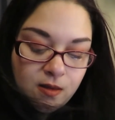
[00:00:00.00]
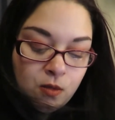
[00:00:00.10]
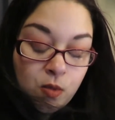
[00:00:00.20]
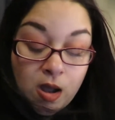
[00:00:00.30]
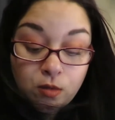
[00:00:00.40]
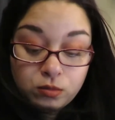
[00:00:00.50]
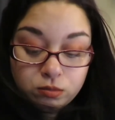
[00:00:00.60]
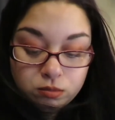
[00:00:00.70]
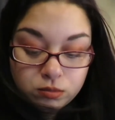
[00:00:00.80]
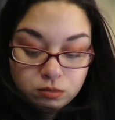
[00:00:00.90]
Oh wow,
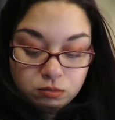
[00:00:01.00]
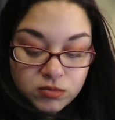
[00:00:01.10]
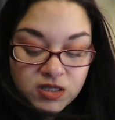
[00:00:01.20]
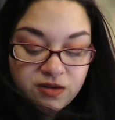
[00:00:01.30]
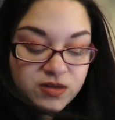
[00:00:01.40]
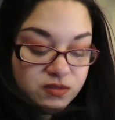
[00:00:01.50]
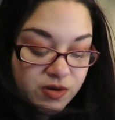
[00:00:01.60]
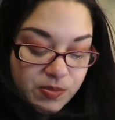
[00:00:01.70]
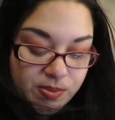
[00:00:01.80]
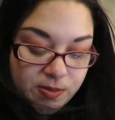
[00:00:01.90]
Lyra is
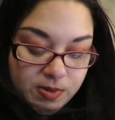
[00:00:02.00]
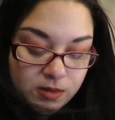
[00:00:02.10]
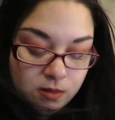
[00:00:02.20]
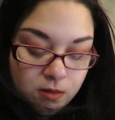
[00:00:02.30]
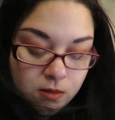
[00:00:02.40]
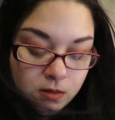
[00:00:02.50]
very pigmented.